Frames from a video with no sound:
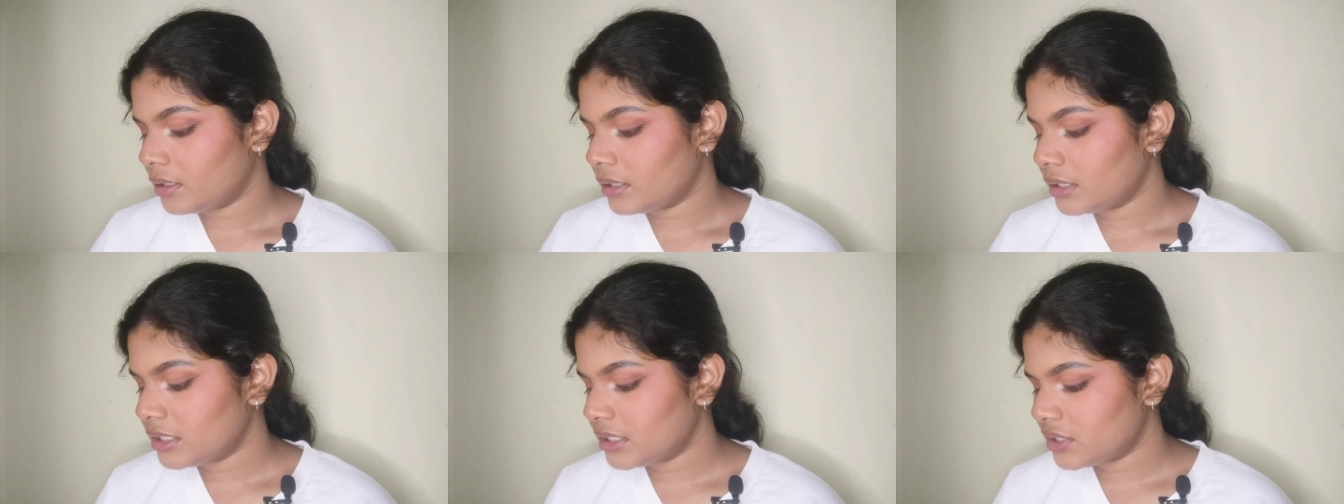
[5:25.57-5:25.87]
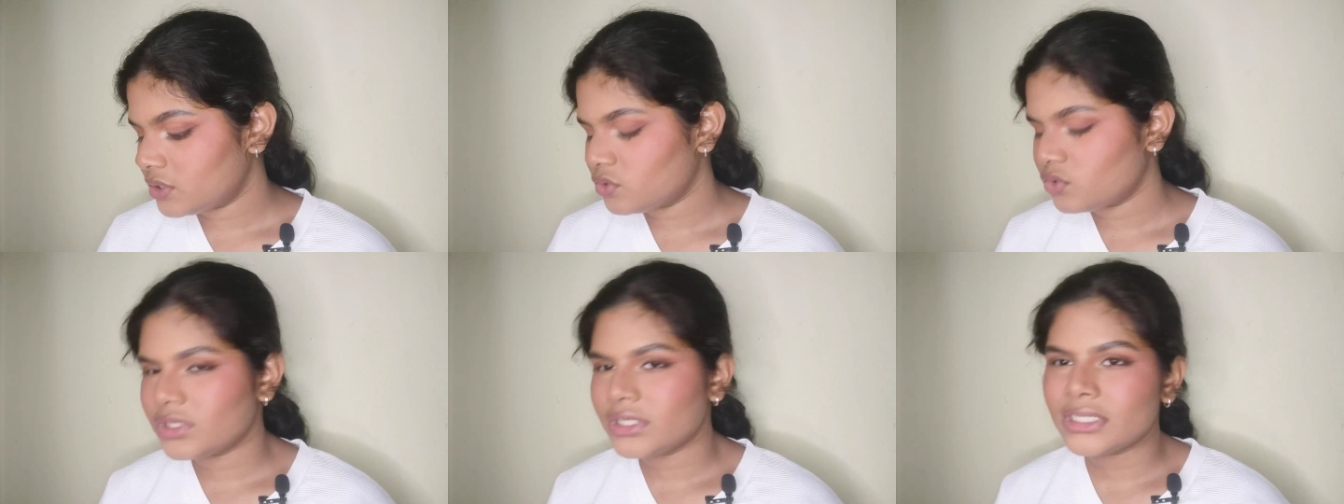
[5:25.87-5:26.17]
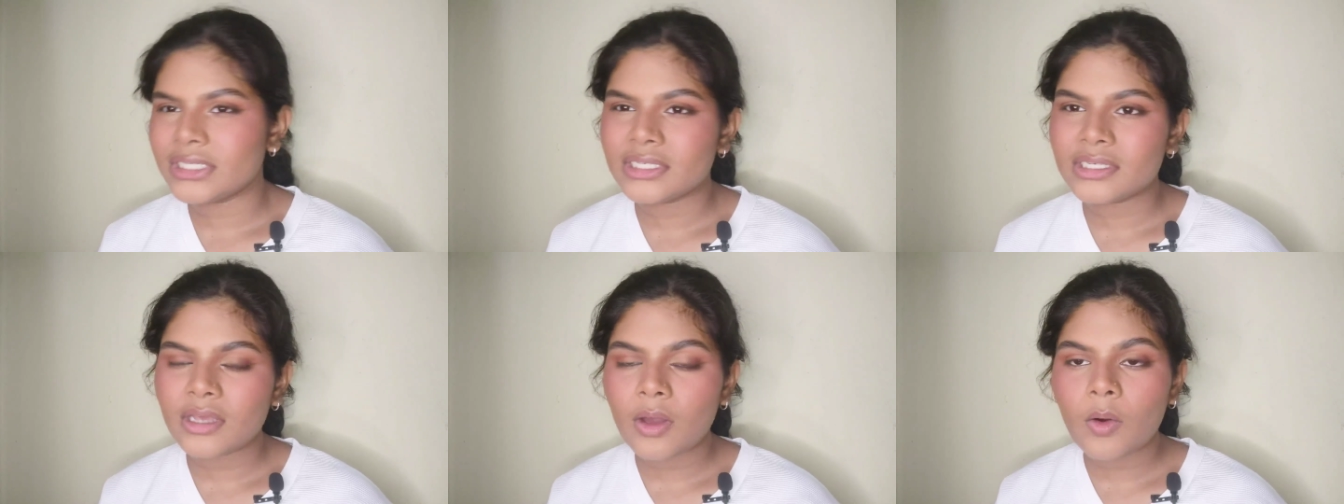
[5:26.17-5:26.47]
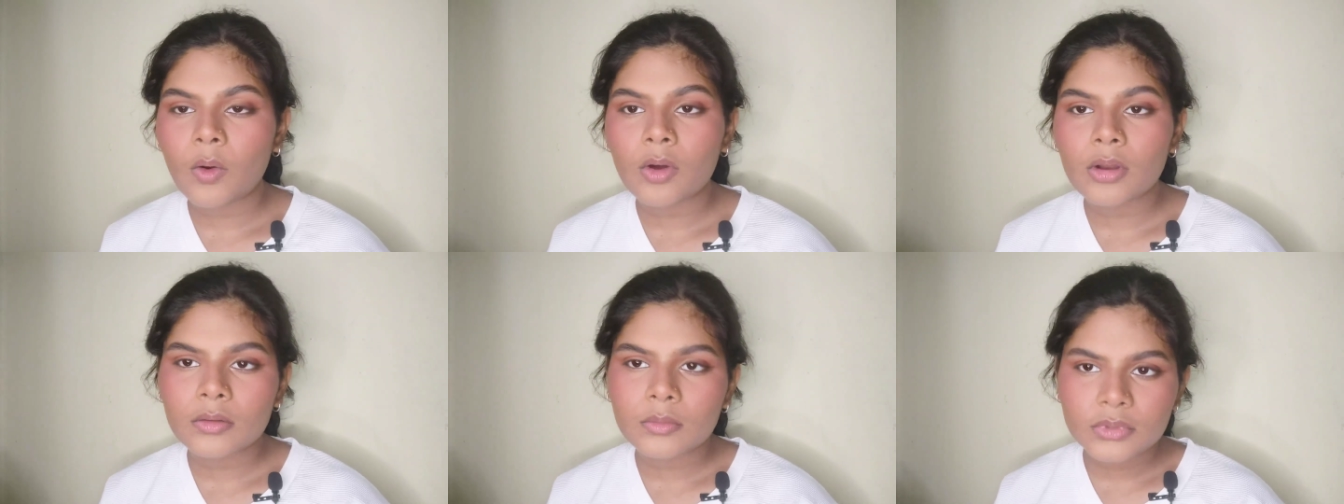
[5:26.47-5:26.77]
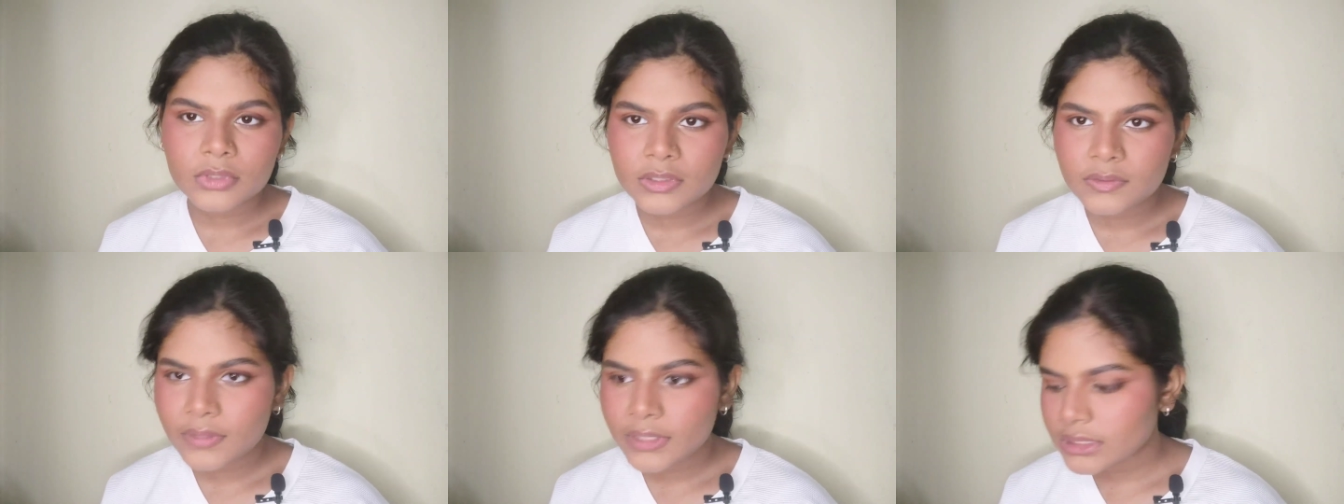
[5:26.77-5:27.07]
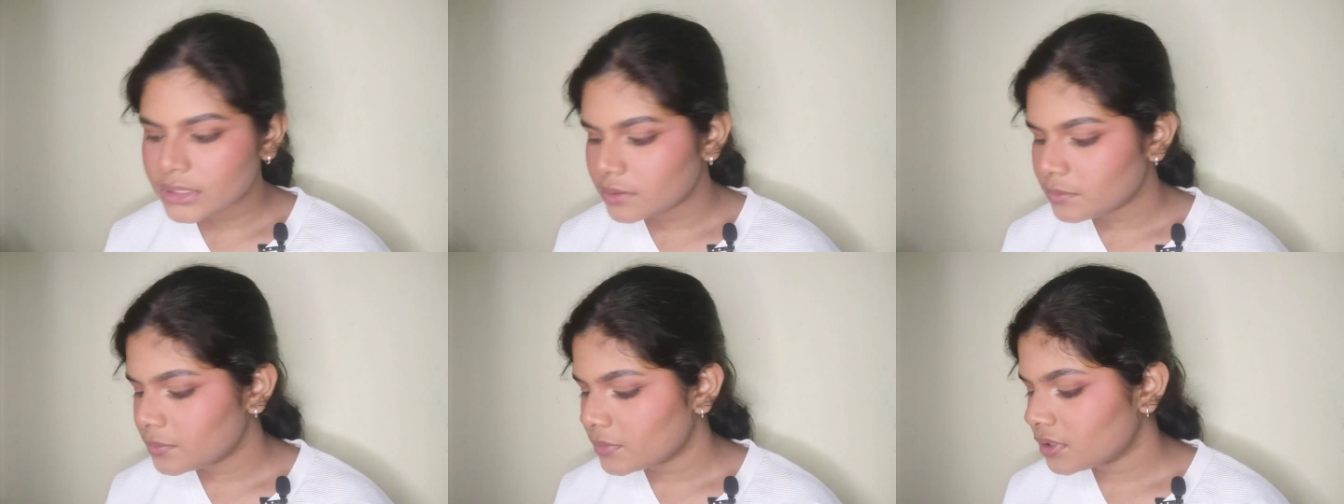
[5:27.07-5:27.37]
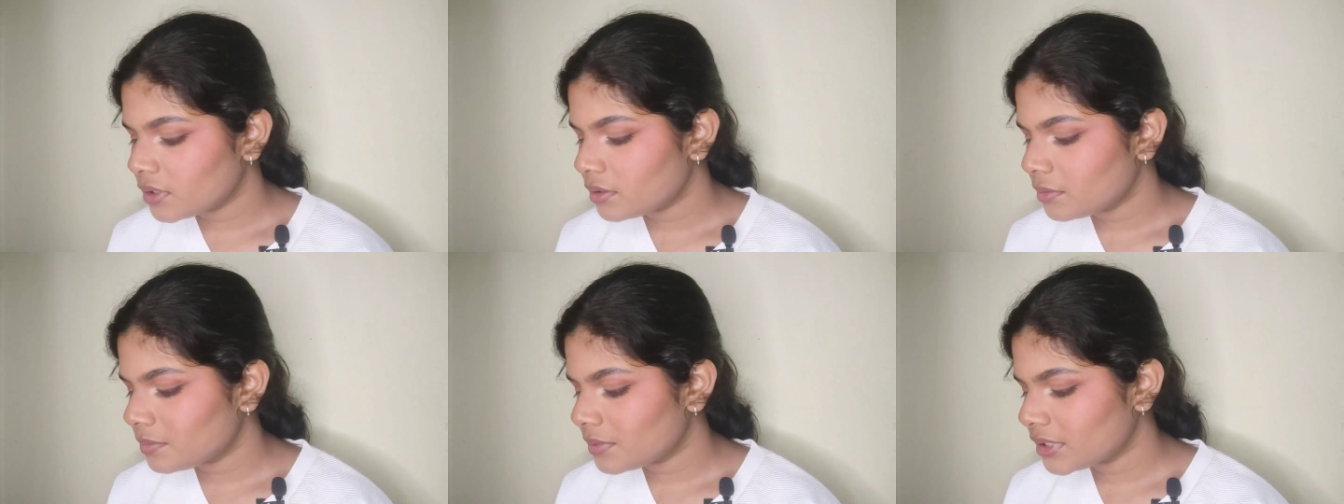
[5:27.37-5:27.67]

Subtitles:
These two shades are almost very similar,